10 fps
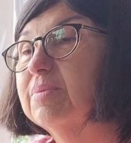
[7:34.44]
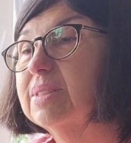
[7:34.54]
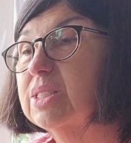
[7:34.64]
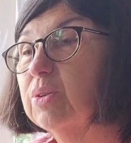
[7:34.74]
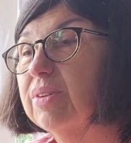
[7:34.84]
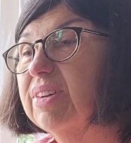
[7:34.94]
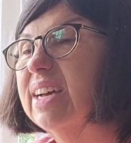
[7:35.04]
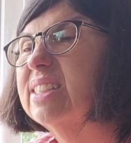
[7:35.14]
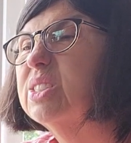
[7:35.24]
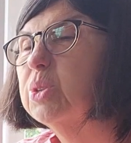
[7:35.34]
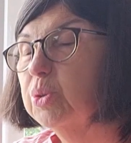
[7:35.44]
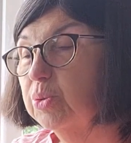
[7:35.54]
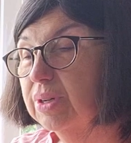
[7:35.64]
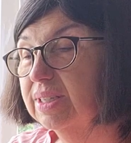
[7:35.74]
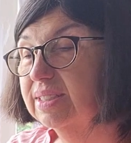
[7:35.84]
So I've had
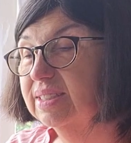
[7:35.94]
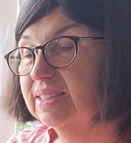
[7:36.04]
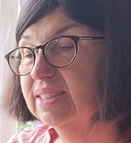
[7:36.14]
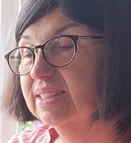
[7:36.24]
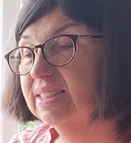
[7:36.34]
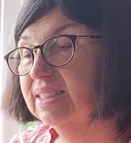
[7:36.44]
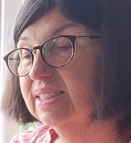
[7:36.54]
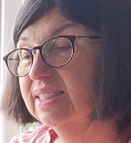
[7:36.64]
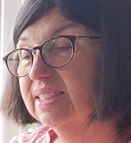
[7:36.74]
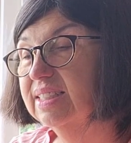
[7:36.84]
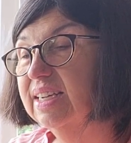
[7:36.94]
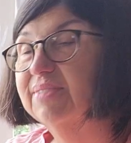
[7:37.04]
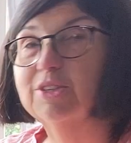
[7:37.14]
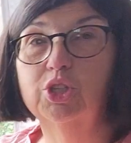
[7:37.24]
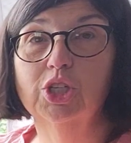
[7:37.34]
to
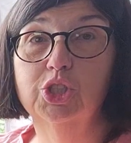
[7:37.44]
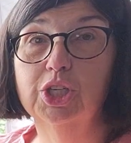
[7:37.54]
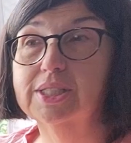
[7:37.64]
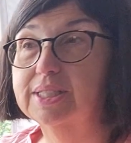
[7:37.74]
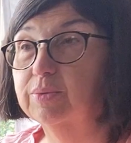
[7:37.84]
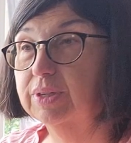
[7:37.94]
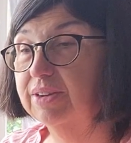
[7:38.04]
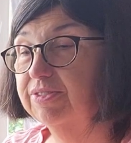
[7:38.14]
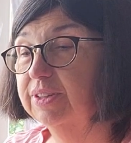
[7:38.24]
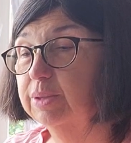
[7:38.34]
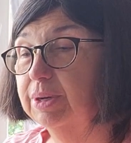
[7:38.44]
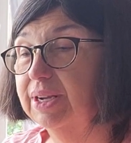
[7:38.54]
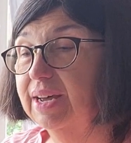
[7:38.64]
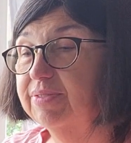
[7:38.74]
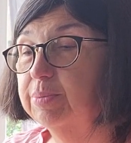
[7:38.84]
adjust it when I filled about
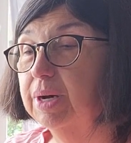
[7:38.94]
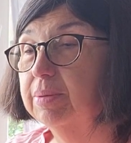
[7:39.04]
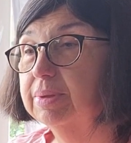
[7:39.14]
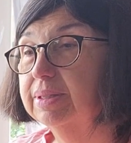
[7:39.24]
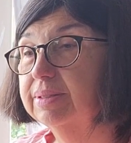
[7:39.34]
half a bobbin.